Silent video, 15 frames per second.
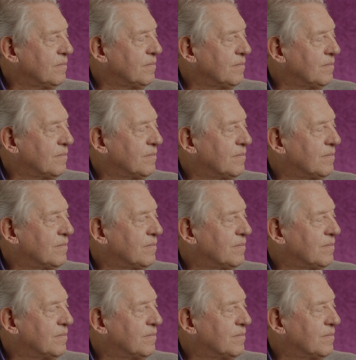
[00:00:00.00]

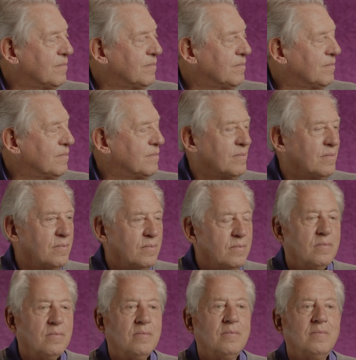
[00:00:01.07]

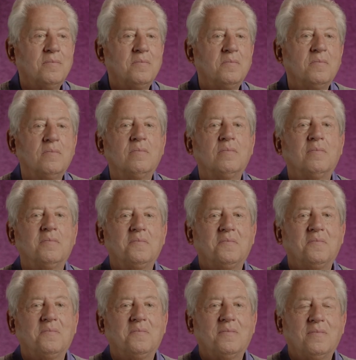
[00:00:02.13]

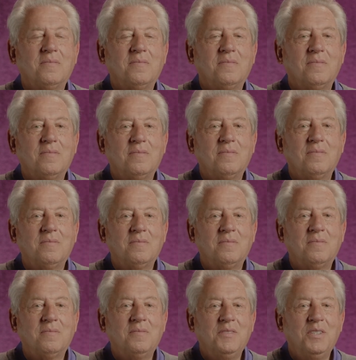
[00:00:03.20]

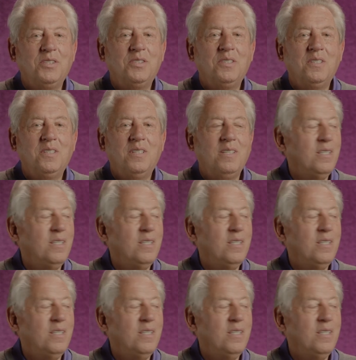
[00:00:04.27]
[no speech]